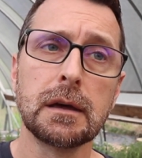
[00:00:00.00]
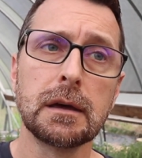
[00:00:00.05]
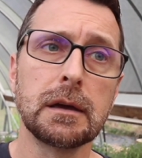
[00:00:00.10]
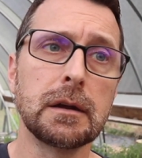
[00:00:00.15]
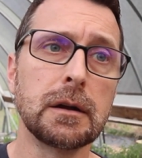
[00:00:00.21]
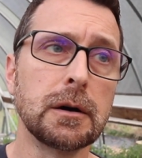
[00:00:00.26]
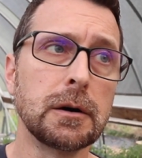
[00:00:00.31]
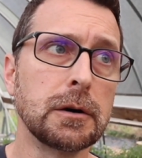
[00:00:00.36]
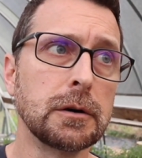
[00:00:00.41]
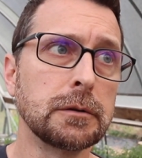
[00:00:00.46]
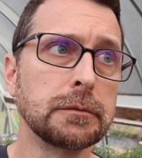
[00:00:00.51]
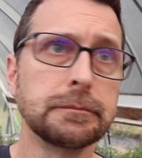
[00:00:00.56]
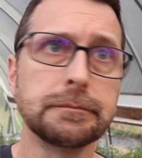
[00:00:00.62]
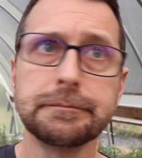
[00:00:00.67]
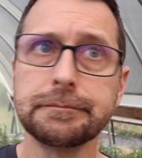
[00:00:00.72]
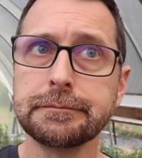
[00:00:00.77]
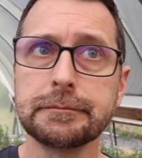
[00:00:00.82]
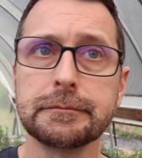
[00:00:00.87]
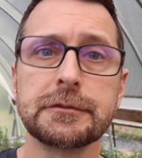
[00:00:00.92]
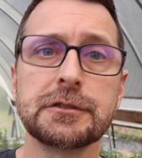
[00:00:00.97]
you know,
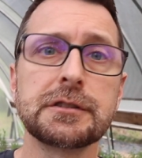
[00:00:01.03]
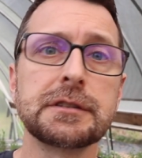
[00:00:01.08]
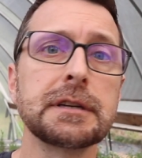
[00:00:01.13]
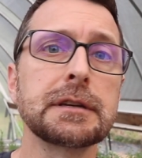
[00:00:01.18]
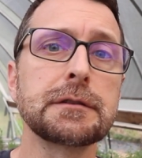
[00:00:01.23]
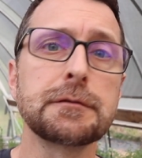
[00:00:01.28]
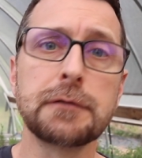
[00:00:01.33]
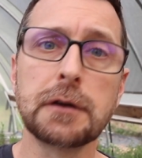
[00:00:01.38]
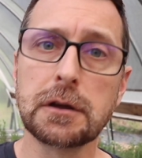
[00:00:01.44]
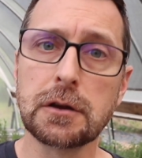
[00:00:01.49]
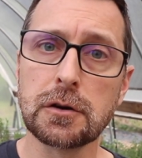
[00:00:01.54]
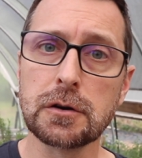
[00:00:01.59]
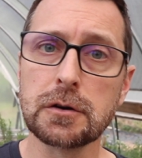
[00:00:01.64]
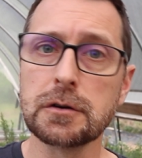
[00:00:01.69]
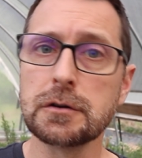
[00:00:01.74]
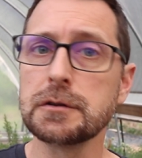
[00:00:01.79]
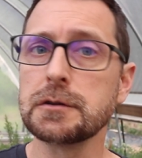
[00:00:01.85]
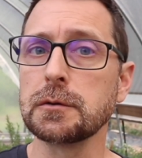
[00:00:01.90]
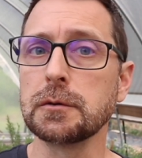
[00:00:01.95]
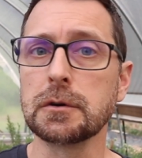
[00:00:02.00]
six figures